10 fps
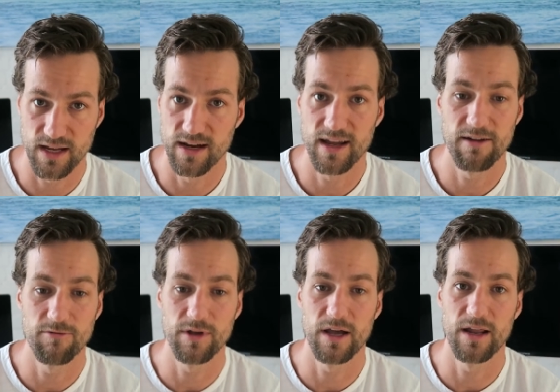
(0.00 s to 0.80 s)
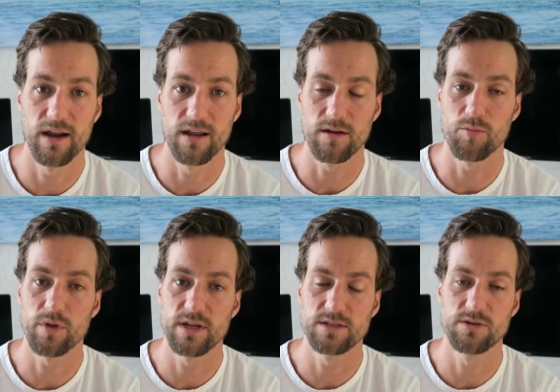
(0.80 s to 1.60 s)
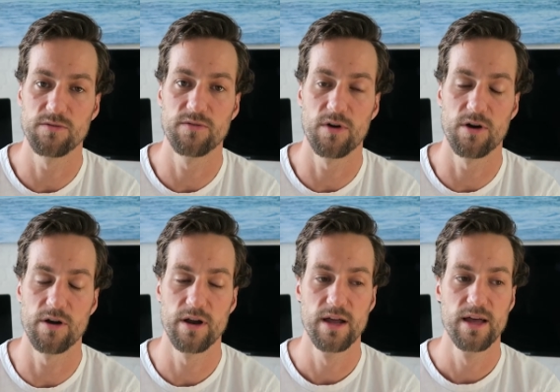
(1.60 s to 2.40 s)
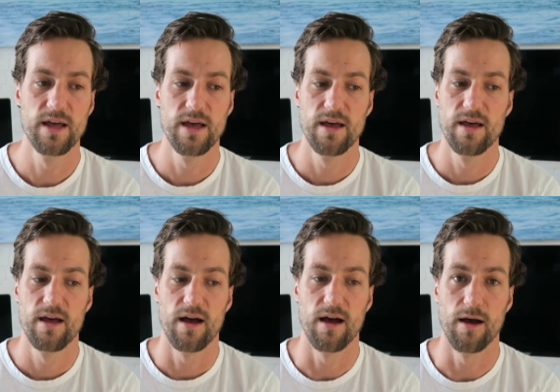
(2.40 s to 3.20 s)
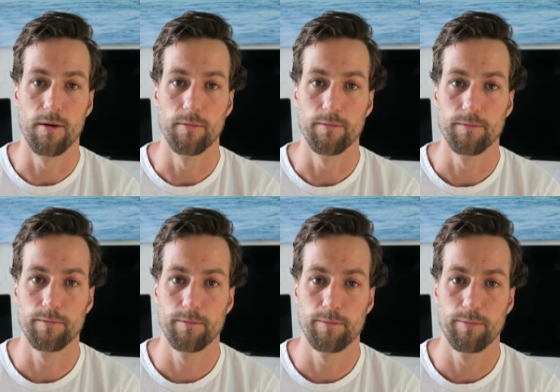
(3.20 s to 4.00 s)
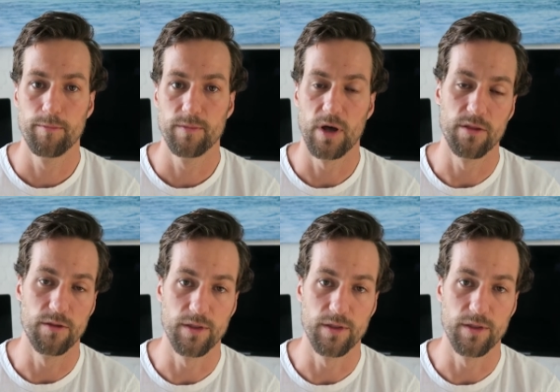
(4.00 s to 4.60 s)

and I haven't really had any complaints so far um, other